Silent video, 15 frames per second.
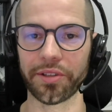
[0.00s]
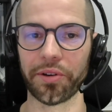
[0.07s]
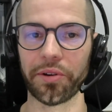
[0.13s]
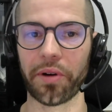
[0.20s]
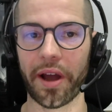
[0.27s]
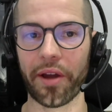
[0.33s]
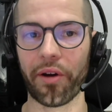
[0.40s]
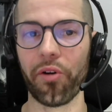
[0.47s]

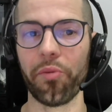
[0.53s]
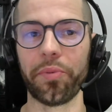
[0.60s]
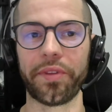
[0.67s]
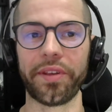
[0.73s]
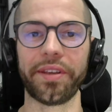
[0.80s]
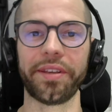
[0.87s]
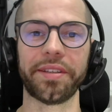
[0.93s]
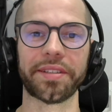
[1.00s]
So I hope
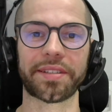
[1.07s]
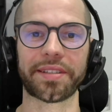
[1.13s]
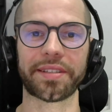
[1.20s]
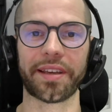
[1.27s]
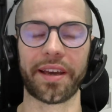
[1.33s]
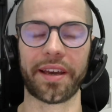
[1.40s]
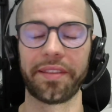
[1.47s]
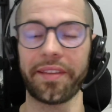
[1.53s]

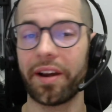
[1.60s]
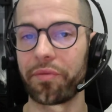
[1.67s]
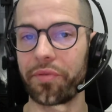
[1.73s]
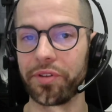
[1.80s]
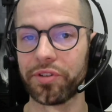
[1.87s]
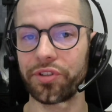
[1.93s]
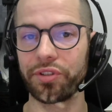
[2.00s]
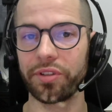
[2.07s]
this entire
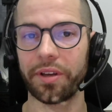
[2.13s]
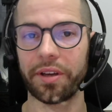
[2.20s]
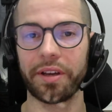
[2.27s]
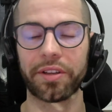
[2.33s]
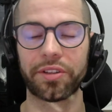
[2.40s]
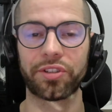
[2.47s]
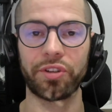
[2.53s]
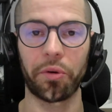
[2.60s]

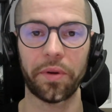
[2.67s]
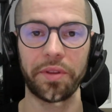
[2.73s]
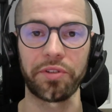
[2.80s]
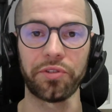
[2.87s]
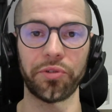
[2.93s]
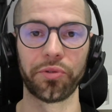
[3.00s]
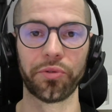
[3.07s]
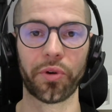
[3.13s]
video
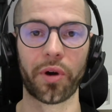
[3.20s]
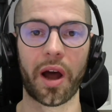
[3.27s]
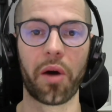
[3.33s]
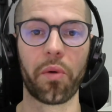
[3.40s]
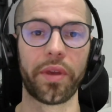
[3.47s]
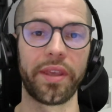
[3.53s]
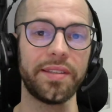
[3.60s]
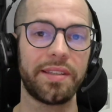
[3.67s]
showed to you
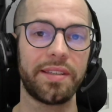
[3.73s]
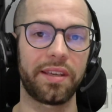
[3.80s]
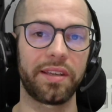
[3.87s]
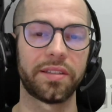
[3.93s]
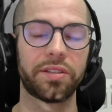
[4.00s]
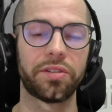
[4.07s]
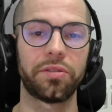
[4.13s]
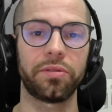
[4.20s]
how
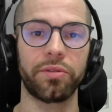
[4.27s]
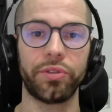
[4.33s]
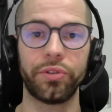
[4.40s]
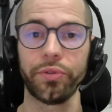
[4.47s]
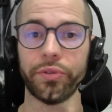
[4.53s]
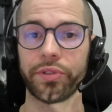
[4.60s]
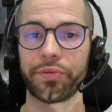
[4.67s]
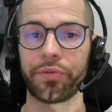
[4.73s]
easy it is to
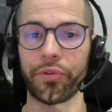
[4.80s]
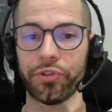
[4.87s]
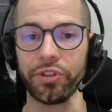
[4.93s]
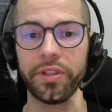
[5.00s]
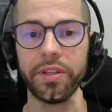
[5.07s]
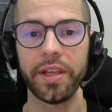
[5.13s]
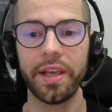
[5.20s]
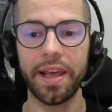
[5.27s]
use
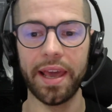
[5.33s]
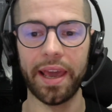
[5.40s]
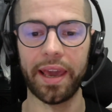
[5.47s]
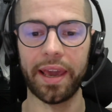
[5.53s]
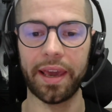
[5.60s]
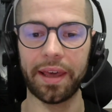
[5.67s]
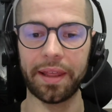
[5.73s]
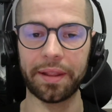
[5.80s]
Fusion,
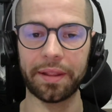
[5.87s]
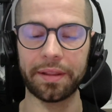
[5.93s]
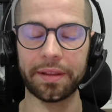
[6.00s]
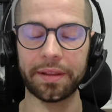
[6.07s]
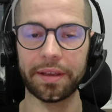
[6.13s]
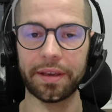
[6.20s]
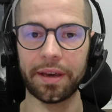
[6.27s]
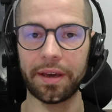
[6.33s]

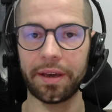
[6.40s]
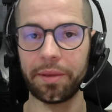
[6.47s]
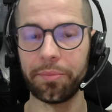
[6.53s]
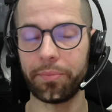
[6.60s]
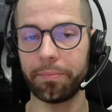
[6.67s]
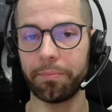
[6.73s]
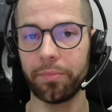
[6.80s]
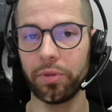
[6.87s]
and
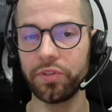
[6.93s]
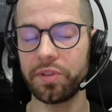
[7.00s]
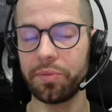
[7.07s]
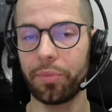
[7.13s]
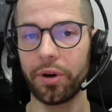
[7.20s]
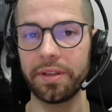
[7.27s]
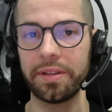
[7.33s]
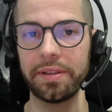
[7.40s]
most
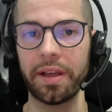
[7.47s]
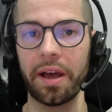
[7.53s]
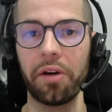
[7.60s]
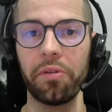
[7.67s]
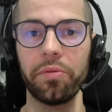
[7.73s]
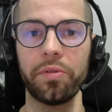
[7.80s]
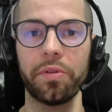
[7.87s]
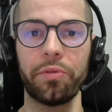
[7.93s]
important,
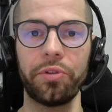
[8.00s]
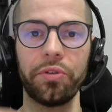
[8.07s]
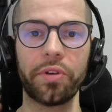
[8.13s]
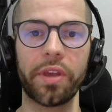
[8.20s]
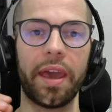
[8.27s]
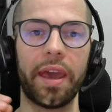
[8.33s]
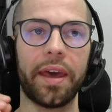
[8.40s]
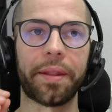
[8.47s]
how
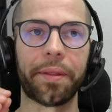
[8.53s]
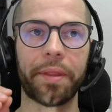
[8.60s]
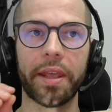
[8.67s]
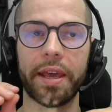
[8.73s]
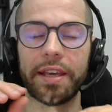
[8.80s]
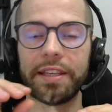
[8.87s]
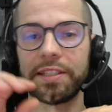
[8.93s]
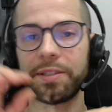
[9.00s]
you can
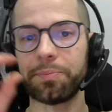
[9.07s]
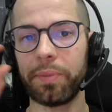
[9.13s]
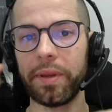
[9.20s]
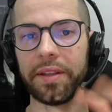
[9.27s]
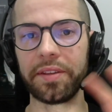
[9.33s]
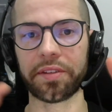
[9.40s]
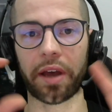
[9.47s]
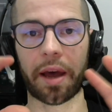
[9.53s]

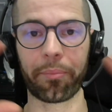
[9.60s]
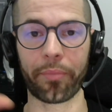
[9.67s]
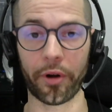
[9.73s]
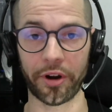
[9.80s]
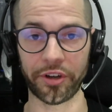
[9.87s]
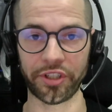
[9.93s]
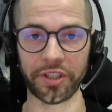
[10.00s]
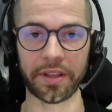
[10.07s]
split a
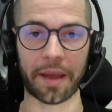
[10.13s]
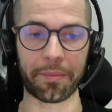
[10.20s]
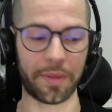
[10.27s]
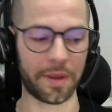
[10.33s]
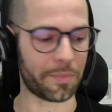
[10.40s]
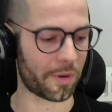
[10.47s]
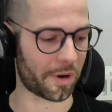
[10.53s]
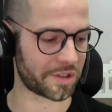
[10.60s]
project, a
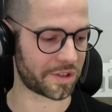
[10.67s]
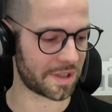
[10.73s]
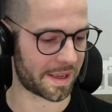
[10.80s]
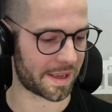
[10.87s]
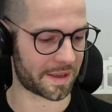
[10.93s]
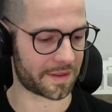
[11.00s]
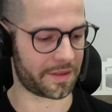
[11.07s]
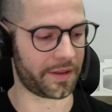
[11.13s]
big project
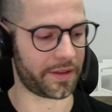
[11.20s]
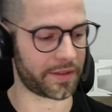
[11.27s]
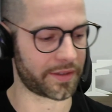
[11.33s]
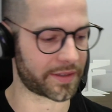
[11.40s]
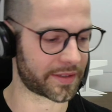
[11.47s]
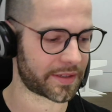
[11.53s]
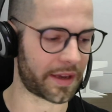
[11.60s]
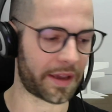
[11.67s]
like
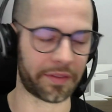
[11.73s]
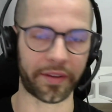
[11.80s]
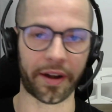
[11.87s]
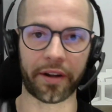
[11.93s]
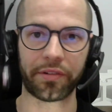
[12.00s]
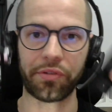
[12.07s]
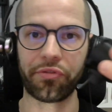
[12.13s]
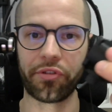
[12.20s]
this
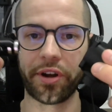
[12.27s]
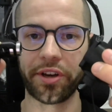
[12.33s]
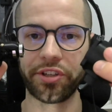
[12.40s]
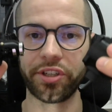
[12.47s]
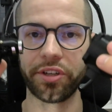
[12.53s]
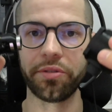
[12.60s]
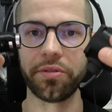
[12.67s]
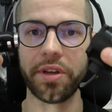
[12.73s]
entire
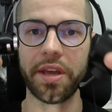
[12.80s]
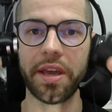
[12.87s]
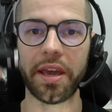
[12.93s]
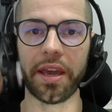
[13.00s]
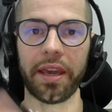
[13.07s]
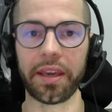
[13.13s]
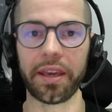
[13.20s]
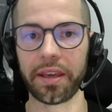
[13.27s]
differential,
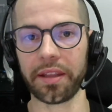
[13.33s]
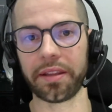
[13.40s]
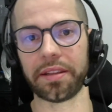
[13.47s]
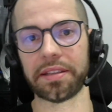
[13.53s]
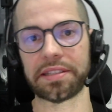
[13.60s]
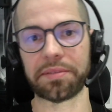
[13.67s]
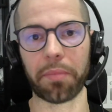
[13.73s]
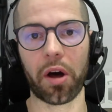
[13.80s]

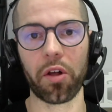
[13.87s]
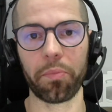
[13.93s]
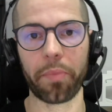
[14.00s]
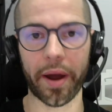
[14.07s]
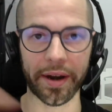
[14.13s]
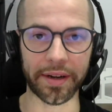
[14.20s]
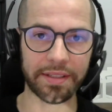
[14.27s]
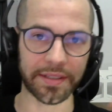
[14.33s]
in small
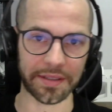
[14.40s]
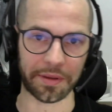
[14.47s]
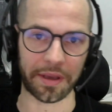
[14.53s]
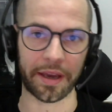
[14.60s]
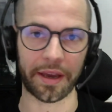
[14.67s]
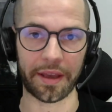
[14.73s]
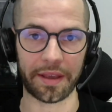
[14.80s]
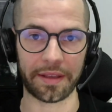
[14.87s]
parts
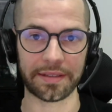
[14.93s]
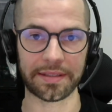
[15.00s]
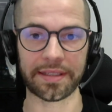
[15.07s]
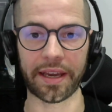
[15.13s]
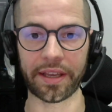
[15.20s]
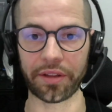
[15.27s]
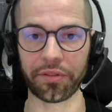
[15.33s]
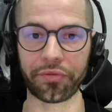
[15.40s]

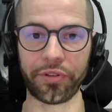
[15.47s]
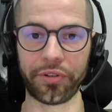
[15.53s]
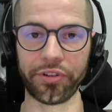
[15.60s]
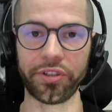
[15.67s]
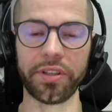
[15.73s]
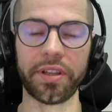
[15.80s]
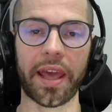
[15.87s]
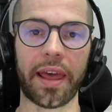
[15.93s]
inside of
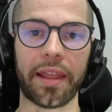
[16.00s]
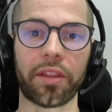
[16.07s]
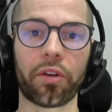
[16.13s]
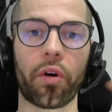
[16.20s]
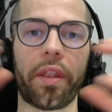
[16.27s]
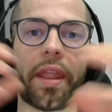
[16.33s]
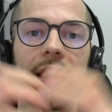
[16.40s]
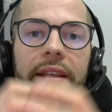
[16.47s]
Fusion,
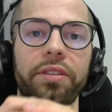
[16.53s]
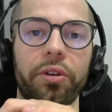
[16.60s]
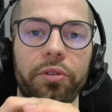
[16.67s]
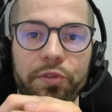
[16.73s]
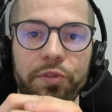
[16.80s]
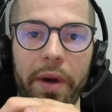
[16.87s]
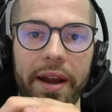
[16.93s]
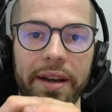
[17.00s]
and connect
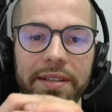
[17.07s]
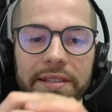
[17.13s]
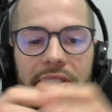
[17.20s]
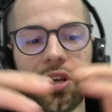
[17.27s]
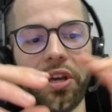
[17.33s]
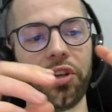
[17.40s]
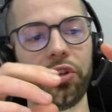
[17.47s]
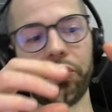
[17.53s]
those
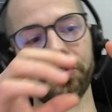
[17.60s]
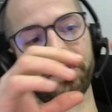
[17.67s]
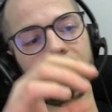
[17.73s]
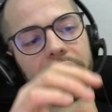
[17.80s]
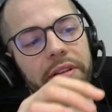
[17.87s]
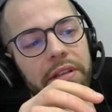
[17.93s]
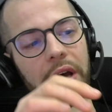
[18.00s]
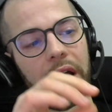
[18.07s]
parts
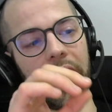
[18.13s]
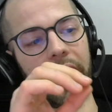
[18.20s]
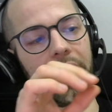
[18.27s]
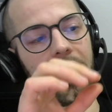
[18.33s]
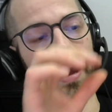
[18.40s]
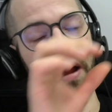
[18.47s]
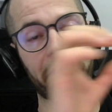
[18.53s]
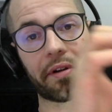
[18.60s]
using
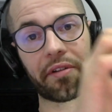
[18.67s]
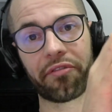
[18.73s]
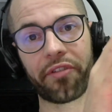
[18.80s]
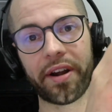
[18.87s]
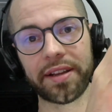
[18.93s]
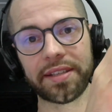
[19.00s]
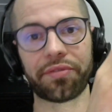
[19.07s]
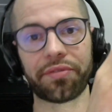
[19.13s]
a
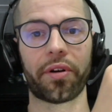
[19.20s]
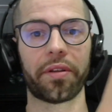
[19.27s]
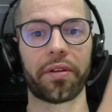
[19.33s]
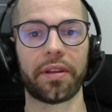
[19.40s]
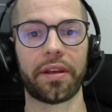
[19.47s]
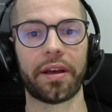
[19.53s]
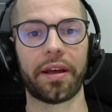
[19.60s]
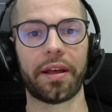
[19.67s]
reference
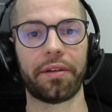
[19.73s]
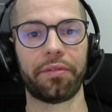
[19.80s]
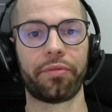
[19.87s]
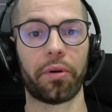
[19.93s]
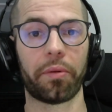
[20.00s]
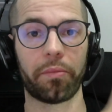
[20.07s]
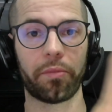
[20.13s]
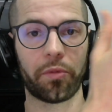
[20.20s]

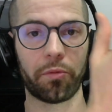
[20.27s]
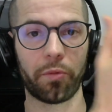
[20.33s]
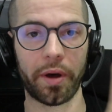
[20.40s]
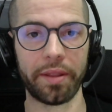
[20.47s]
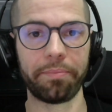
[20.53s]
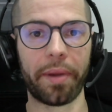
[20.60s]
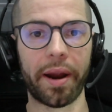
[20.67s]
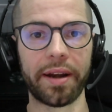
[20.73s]
from
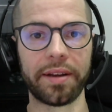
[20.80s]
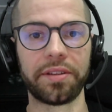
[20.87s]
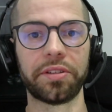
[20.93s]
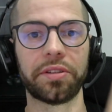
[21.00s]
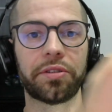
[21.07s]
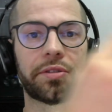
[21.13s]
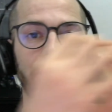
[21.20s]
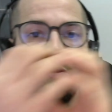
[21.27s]
one
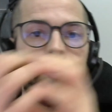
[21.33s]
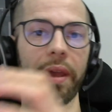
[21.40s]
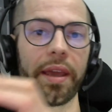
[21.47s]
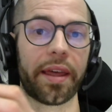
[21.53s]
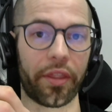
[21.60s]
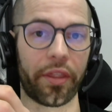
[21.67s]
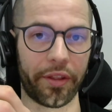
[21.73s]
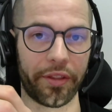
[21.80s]
part to
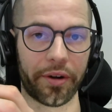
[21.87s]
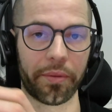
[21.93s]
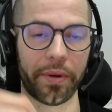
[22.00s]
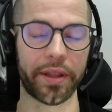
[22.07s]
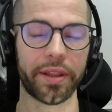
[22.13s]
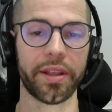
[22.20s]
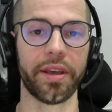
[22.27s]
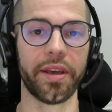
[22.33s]
make another
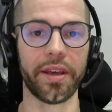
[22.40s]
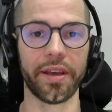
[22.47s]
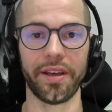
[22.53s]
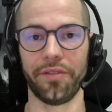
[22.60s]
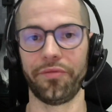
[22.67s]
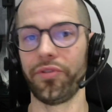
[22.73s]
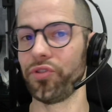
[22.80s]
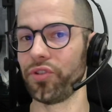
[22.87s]
one.
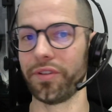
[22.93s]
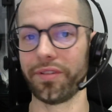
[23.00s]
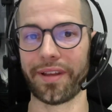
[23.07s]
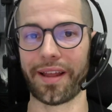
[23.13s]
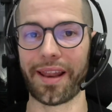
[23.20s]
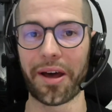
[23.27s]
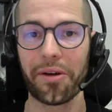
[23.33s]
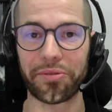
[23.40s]

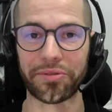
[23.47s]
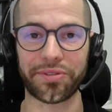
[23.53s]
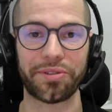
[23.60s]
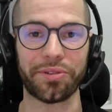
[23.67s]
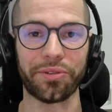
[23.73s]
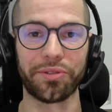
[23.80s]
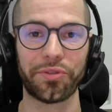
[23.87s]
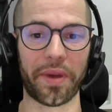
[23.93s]
Fusion
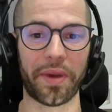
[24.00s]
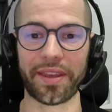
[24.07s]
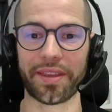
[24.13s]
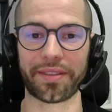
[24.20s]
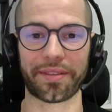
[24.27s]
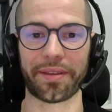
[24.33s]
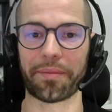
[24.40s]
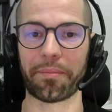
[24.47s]
allows you to
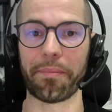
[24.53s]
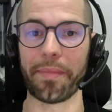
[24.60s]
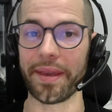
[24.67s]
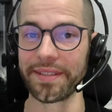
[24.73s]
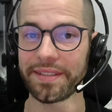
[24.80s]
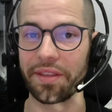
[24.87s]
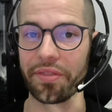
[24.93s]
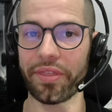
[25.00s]
make
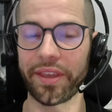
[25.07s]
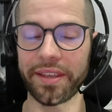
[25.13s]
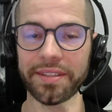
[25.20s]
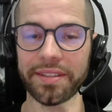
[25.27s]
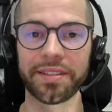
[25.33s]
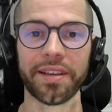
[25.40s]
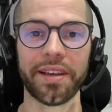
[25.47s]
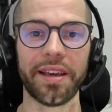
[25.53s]
amazing
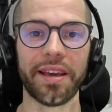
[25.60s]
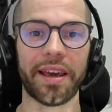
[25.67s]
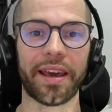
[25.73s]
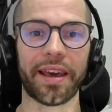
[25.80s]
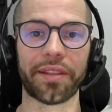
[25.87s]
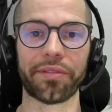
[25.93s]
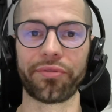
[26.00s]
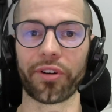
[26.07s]
things,
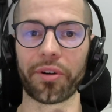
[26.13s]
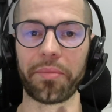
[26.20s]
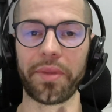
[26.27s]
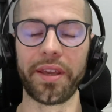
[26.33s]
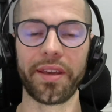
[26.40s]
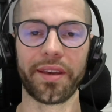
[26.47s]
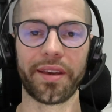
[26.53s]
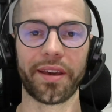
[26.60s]
and for
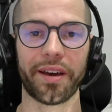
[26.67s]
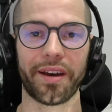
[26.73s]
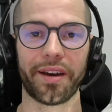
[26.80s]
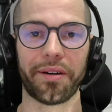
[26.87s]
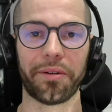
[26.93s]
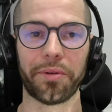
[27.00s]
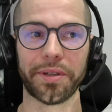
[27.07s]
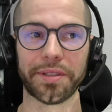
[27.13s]
me
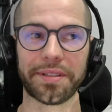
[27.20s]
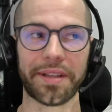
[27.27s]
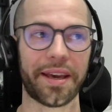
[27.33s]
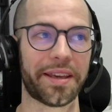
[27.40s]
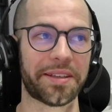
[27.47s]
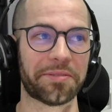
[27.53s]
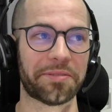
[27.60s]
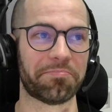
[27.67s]
was
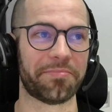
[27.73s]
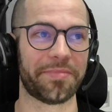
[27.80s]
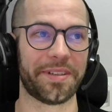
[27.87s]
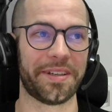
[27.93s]
like